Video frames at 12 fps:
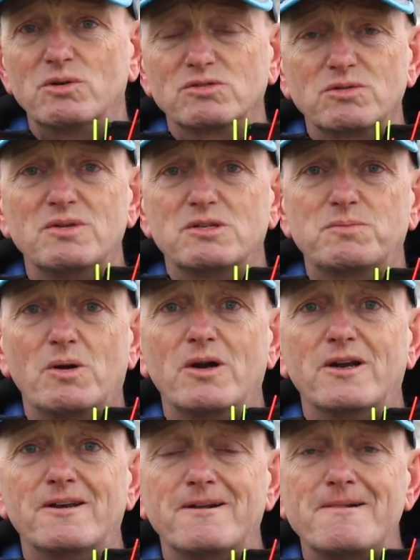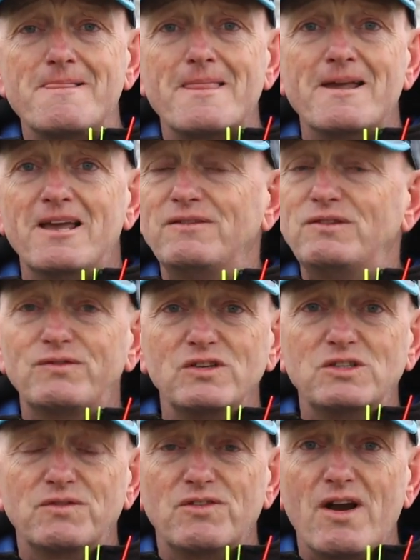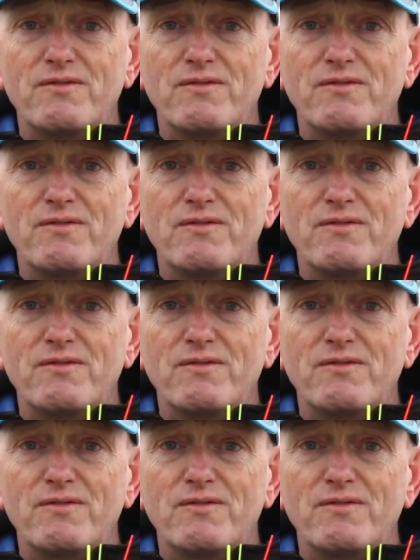you want something that's buoyant. If you're fishing for